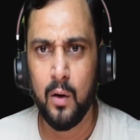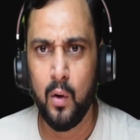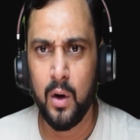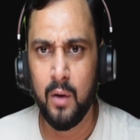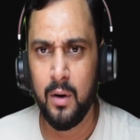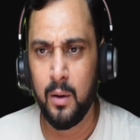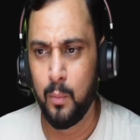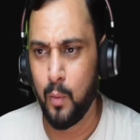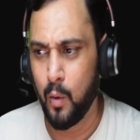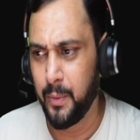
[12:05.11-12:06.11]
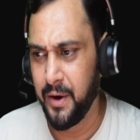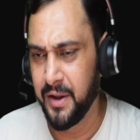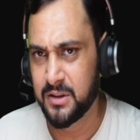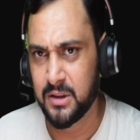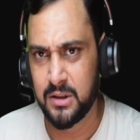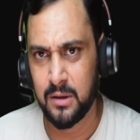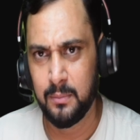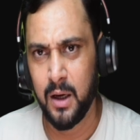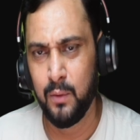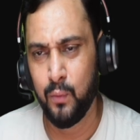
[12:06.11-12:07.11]
on our operating system
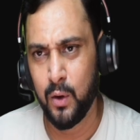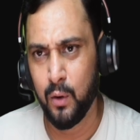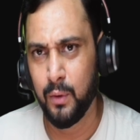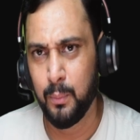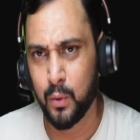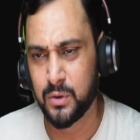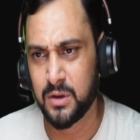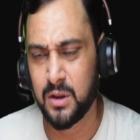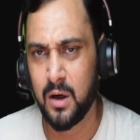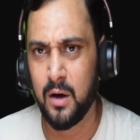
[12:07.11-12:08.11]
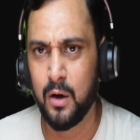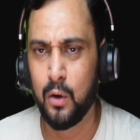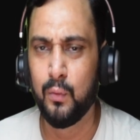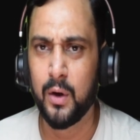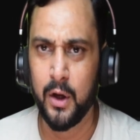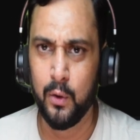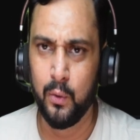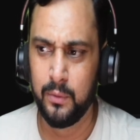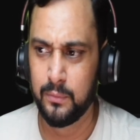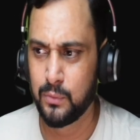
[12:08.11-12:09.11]
and one of the processor are not working good.